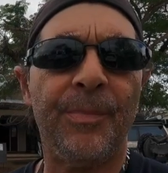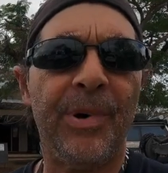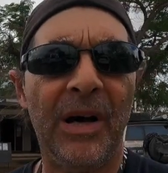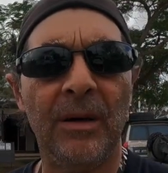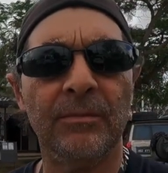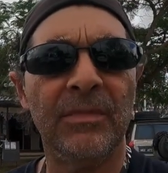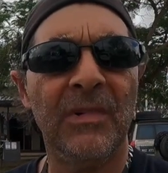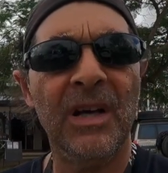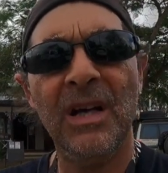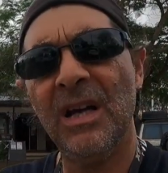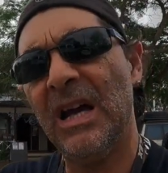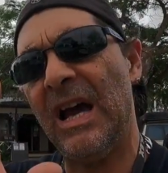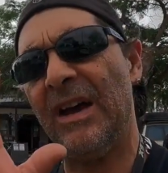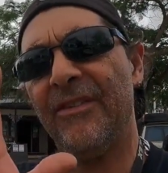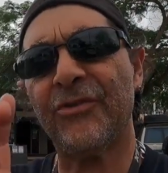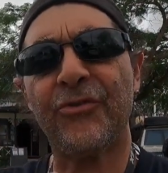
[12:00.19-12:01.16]
pub,
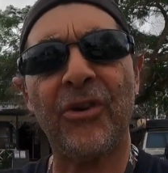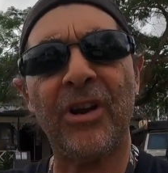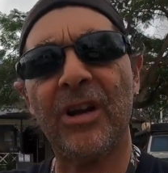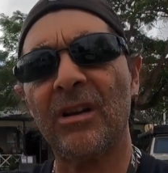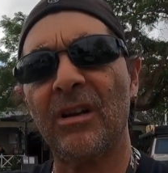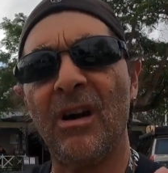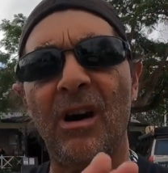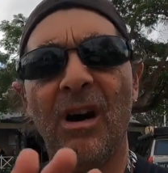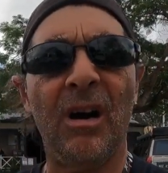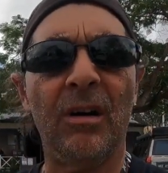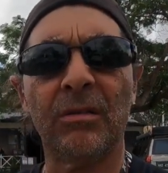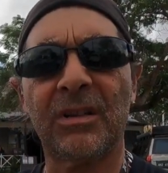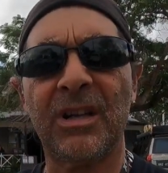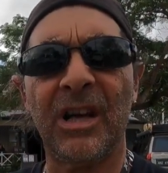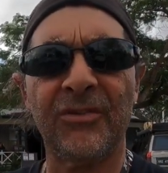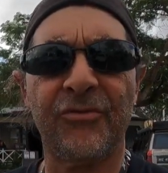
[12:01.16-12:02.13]
have a drink,
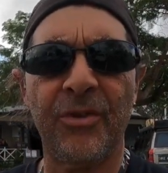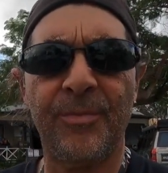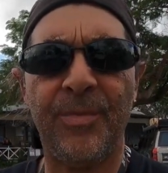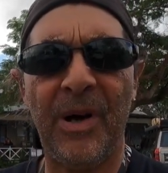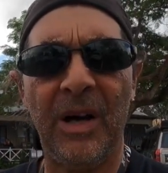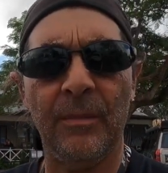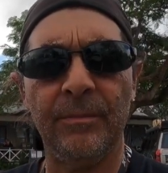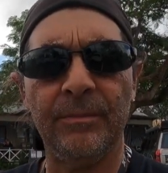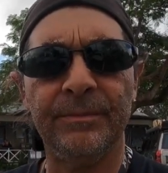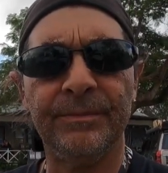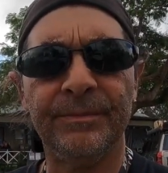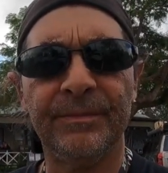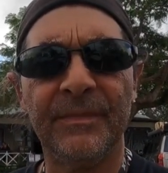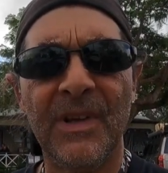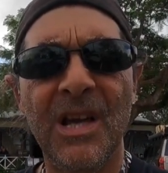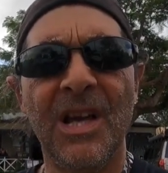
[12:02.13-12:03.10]
old country pub.
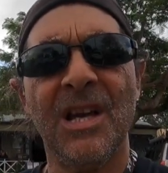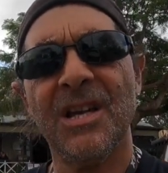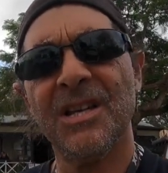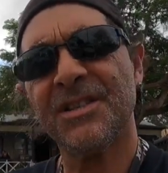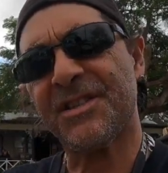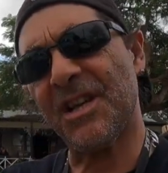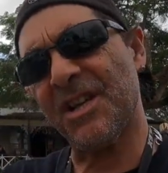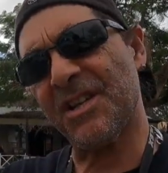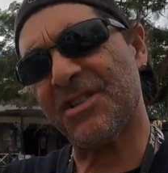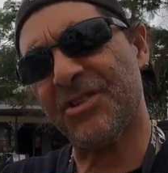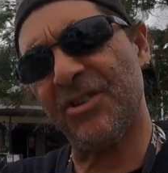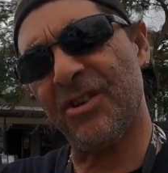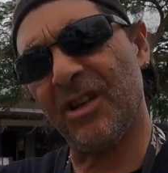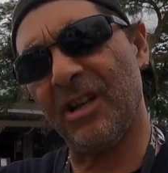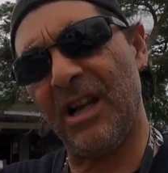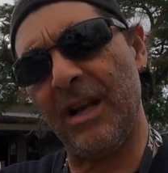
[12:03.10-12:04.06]
See you
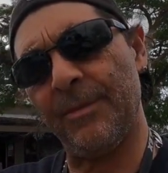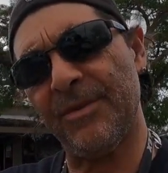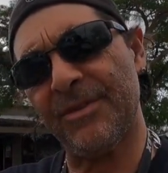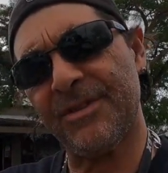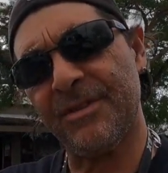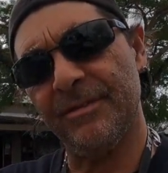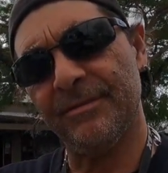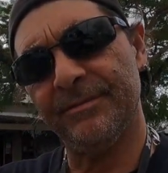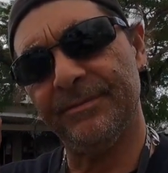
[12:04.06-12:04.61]
soon, clampers.